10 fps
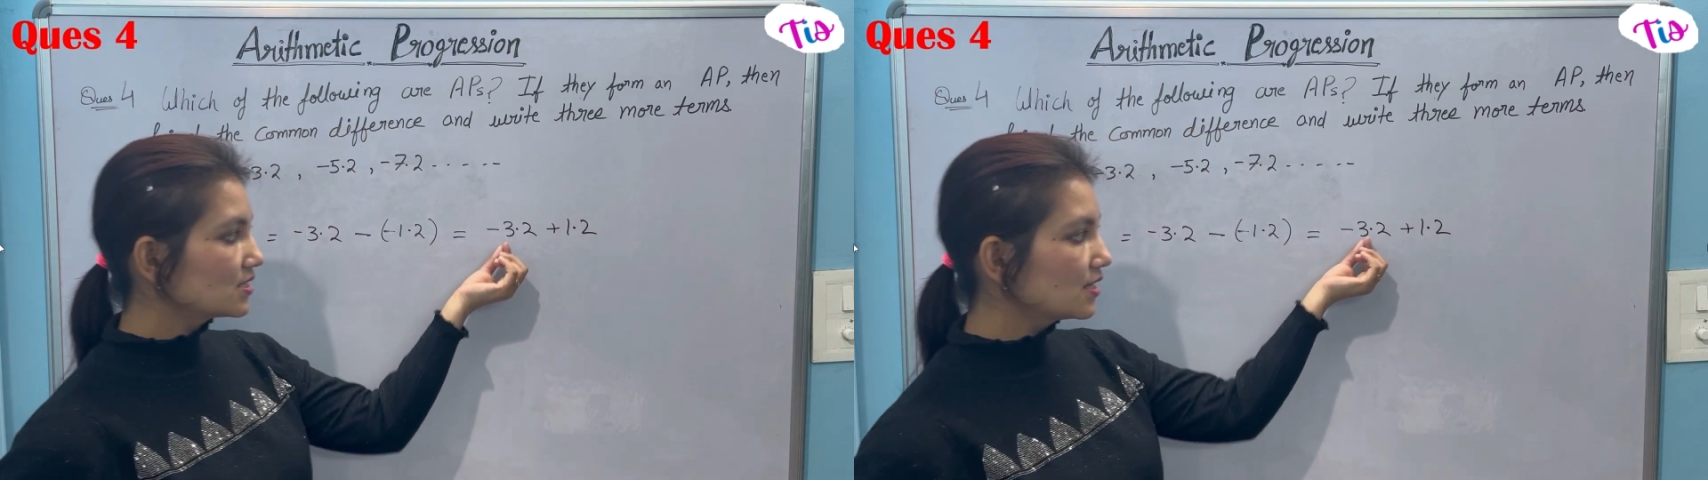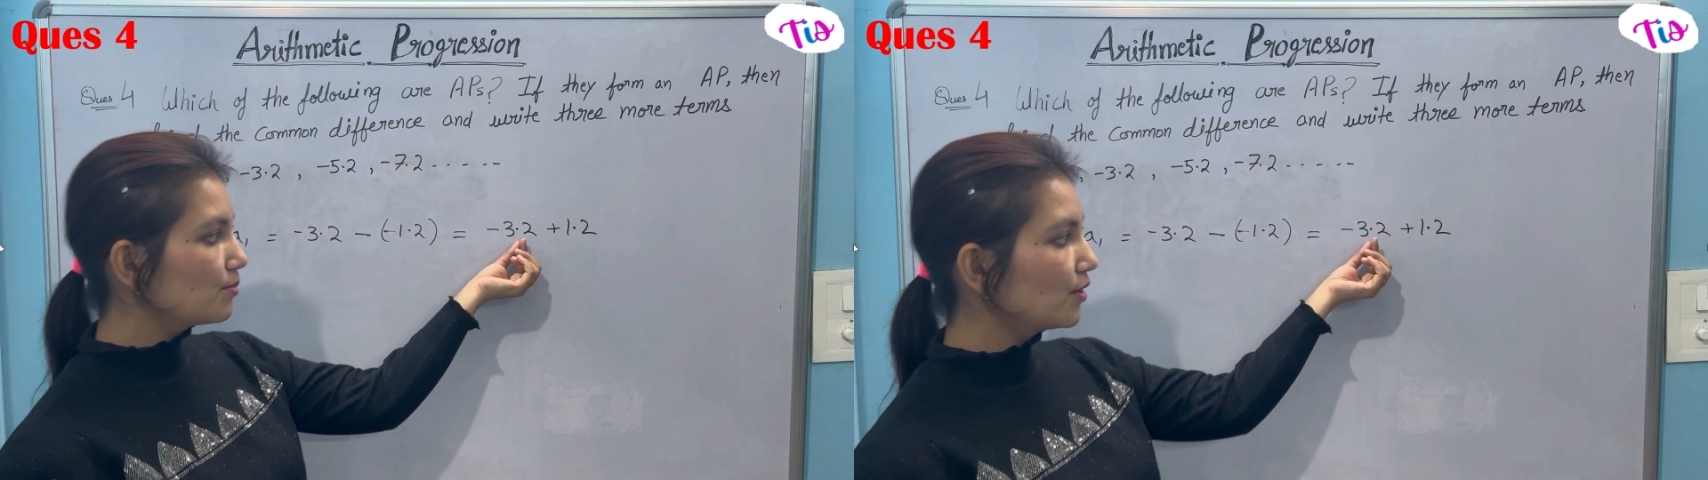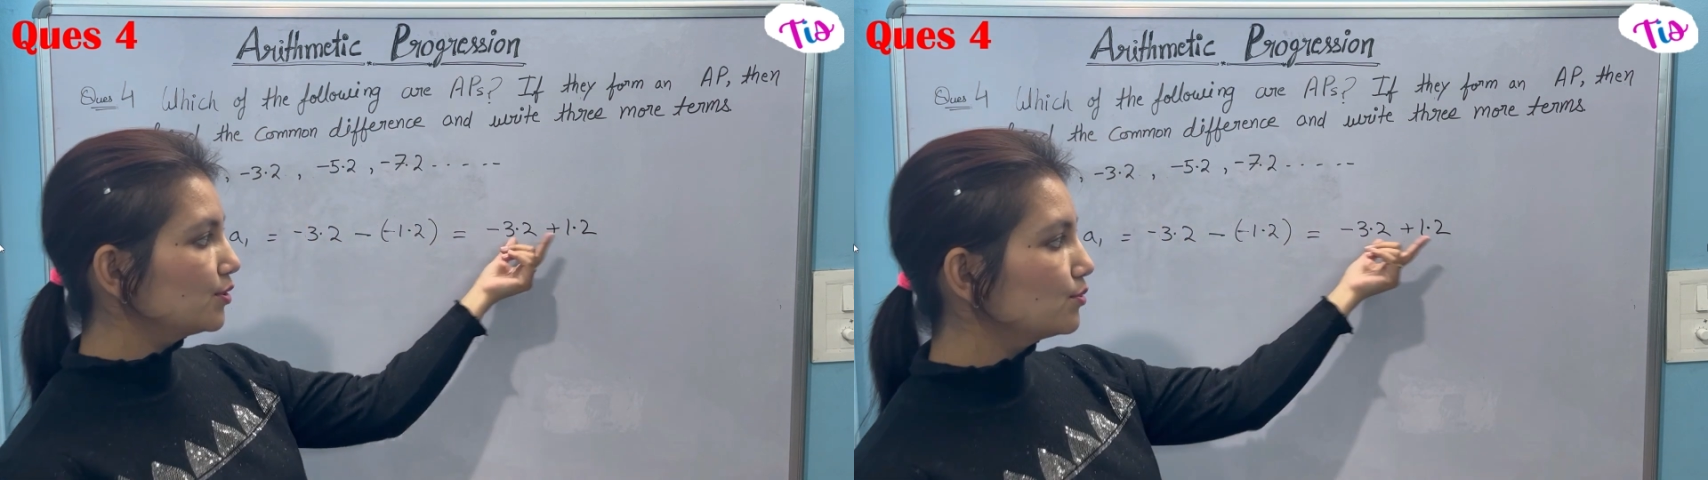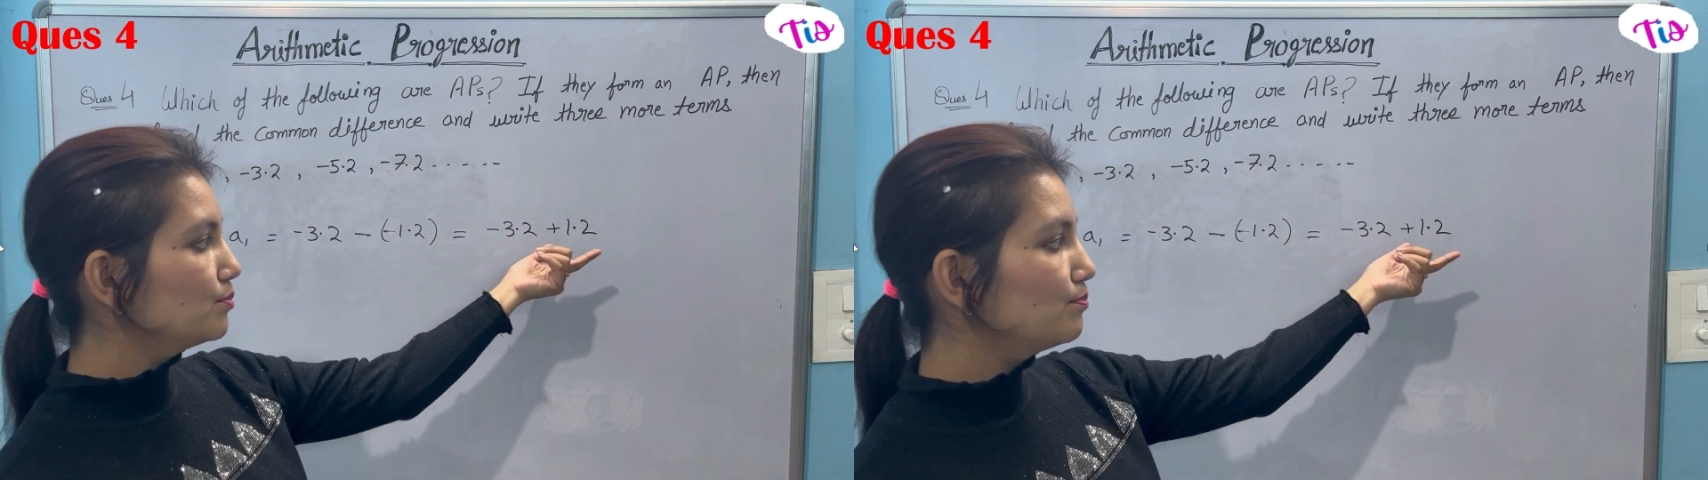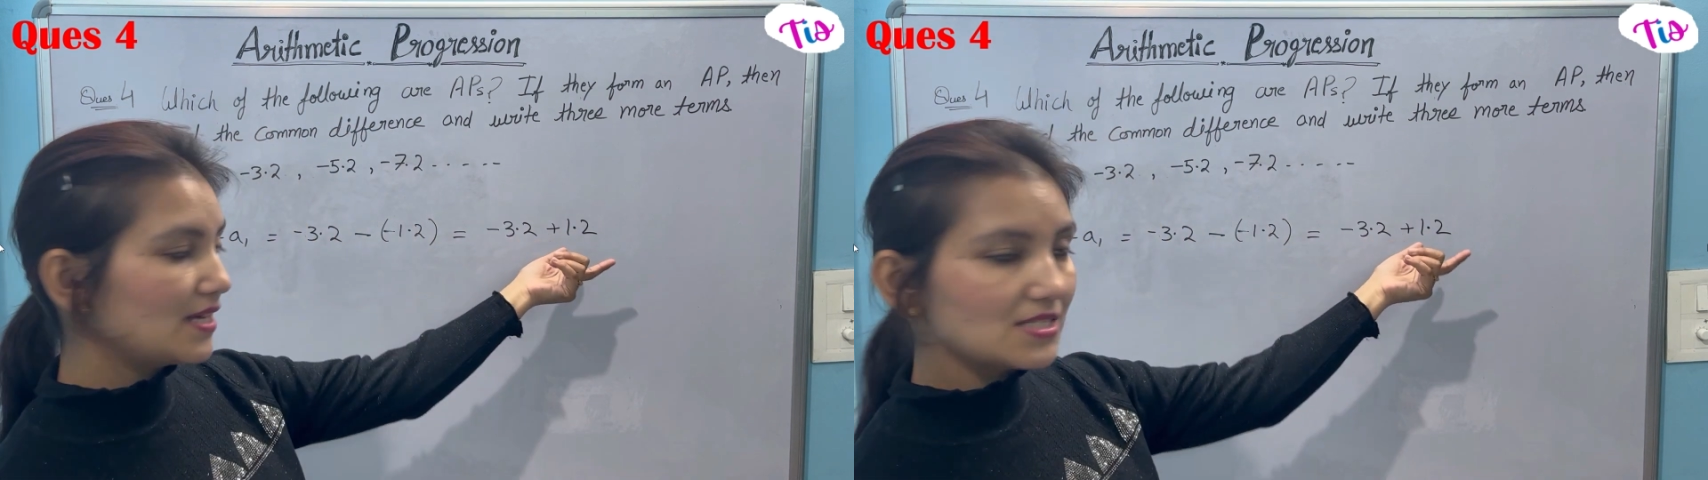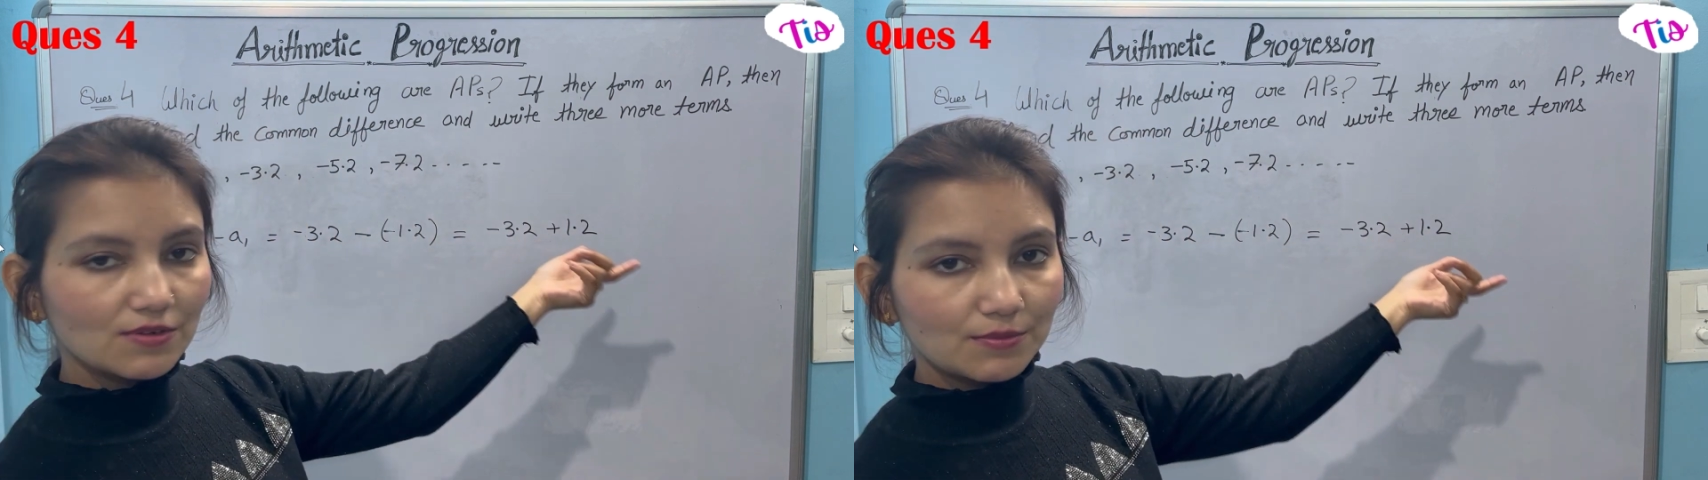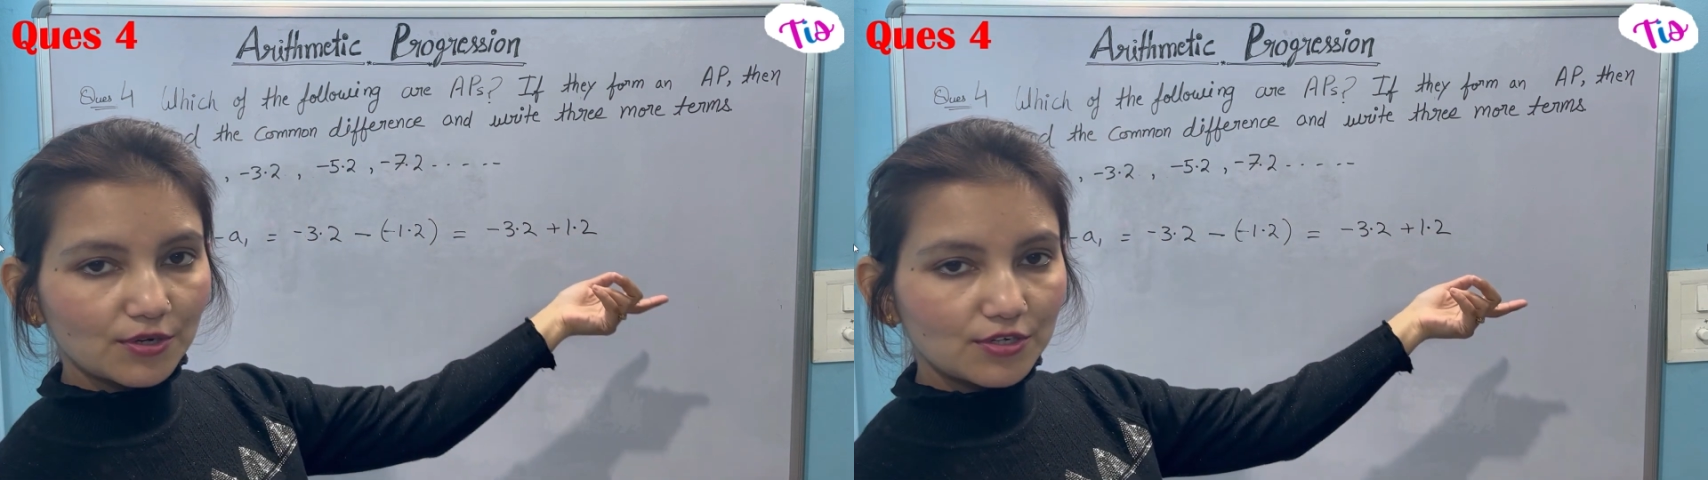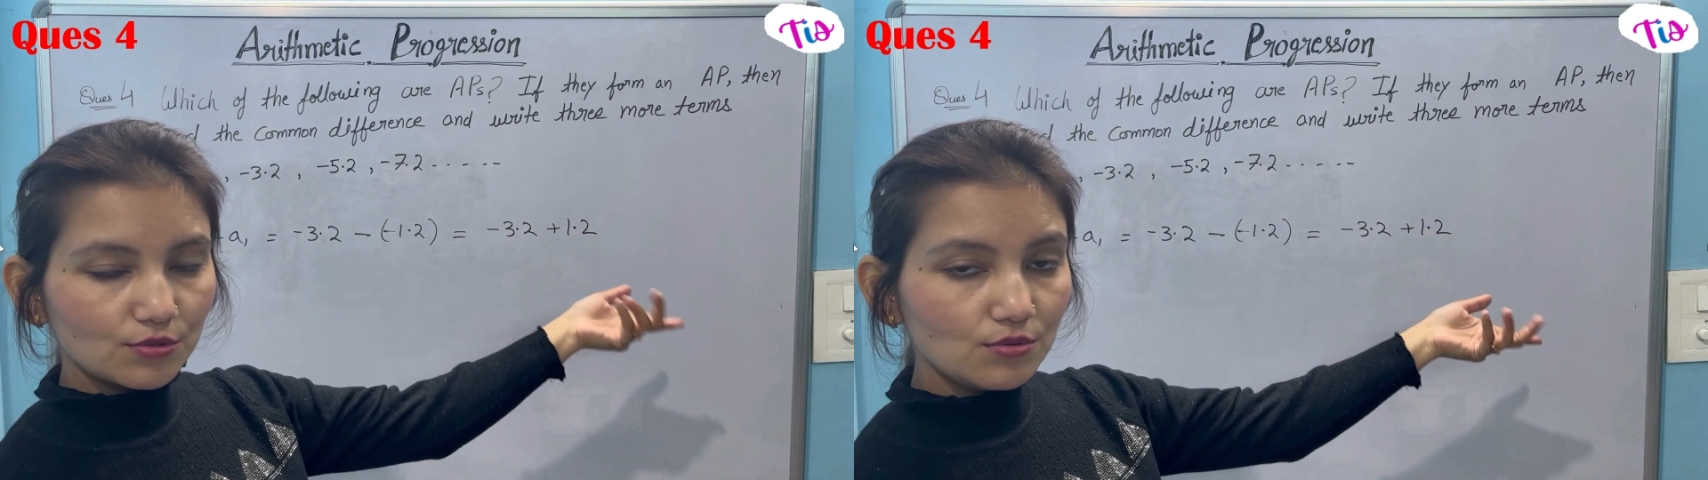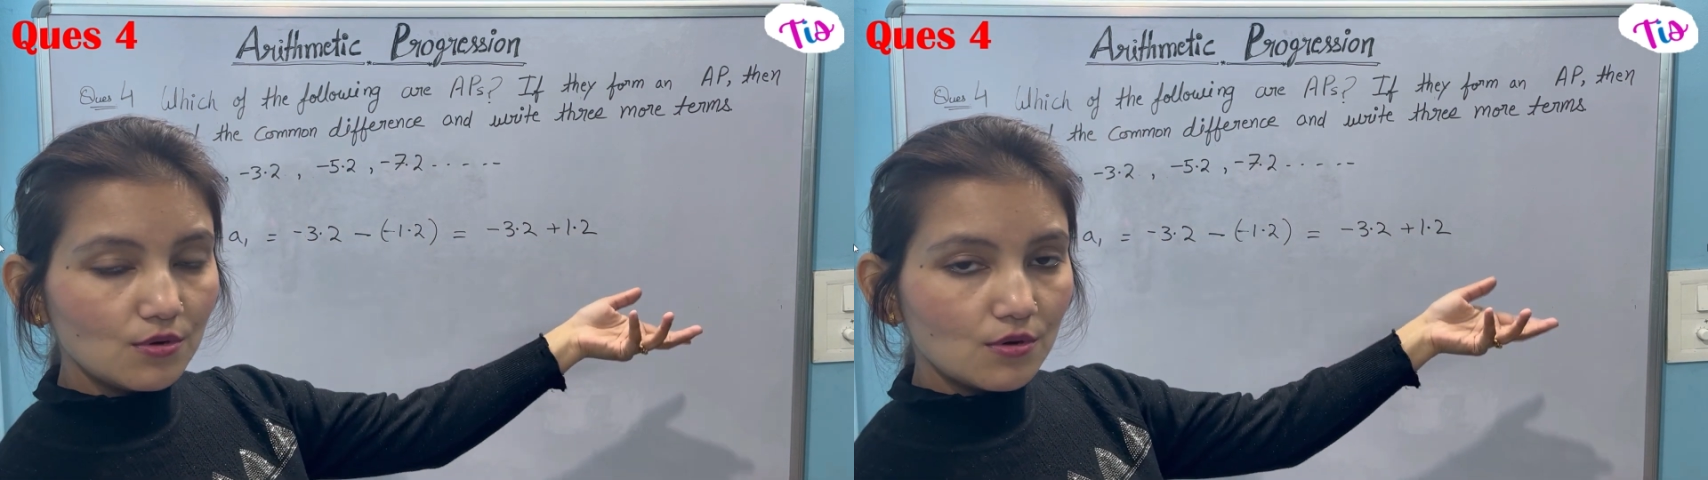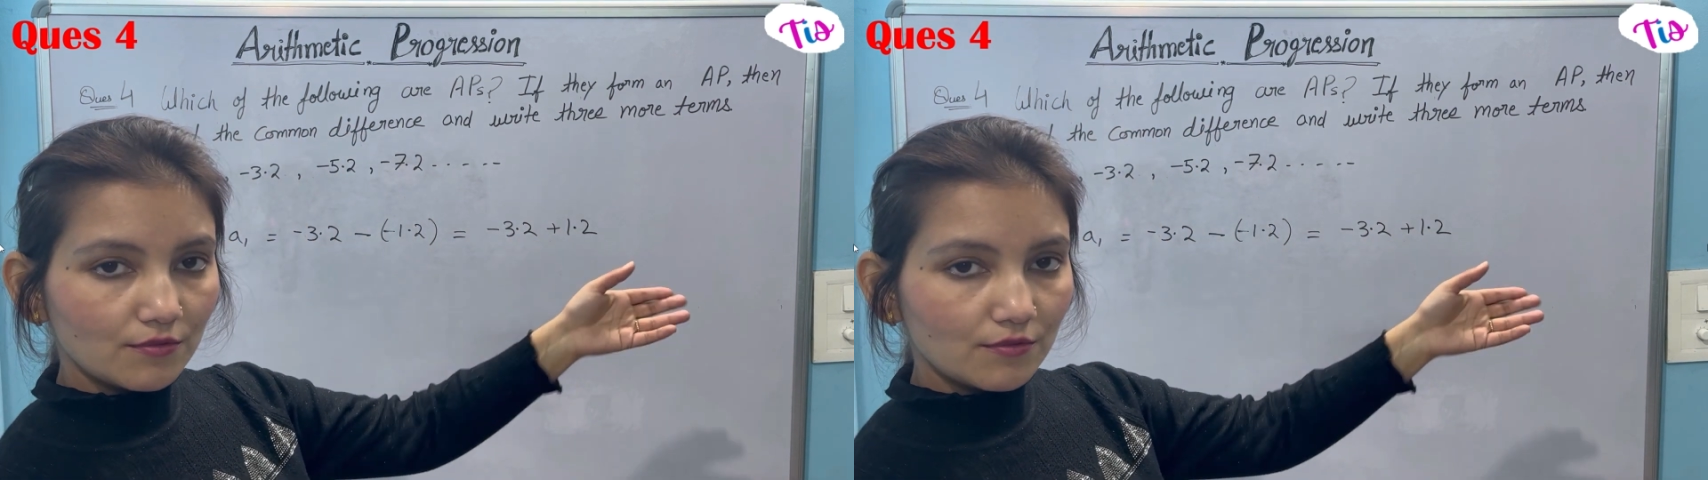3.2 plus 1.2,